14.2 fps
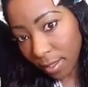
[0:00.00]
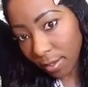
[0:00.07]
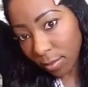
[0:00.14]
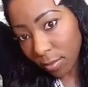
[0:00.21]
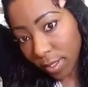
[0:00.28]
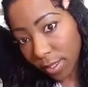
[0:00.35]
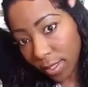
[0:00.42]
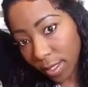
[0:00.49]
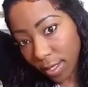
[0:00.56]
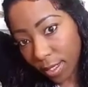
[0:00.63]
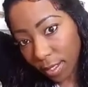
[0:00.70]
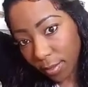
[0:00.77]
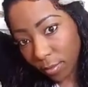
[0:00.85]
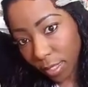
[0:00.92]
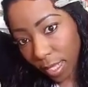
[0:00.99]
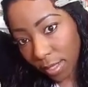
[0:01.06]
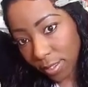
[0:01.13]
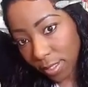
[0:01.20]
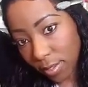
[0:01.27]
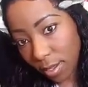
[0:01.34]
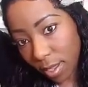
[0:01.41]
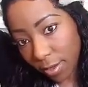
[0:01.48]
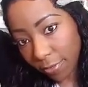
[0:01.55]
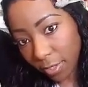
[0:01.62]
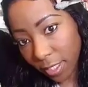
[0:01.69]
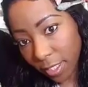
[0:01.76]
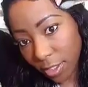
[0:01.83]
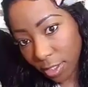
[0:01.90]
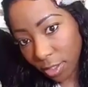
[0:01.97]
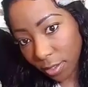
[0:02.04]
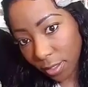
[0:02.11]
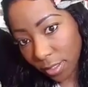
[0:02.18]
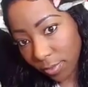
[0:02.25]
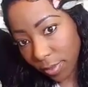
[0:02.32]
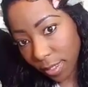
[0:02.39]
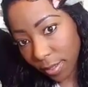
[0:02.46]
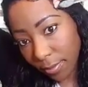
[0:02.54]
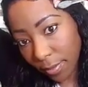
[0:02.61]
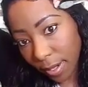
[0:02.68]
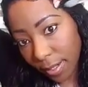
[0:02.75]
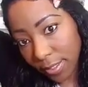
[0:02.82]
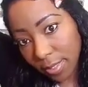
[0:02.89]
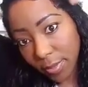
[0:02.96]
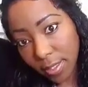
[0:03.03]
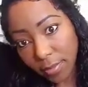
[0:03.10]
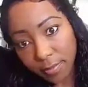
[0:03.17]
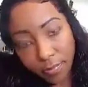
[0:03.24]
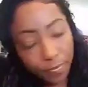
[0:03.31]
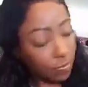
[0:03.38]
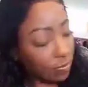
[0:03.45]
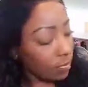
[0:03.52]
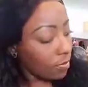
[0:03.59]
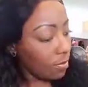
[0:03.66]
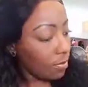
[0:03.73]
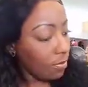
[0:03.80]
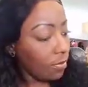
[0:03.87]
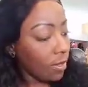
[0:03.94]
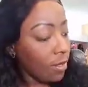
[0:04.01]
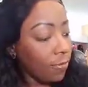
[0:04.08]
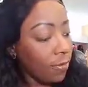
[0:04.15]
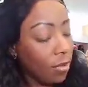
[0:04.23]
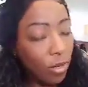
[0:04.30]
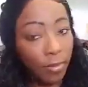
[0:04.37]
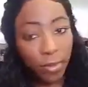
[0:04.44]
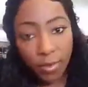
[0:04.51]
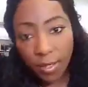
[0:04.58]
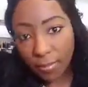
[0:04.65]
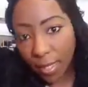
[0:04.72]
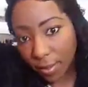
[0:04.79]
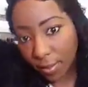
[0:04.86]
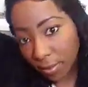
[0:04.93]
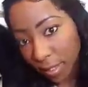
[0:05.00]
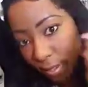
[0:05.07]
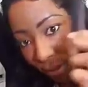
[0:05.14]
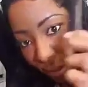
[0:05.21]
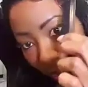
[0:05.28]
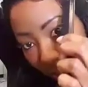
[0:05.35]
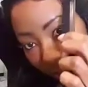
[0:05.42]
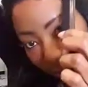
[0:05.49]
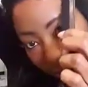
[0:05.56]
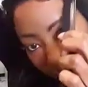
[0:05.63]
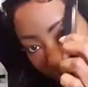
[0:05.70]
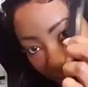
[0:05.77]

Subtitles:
We also offer insurance reimbursement for women with medical hair loss.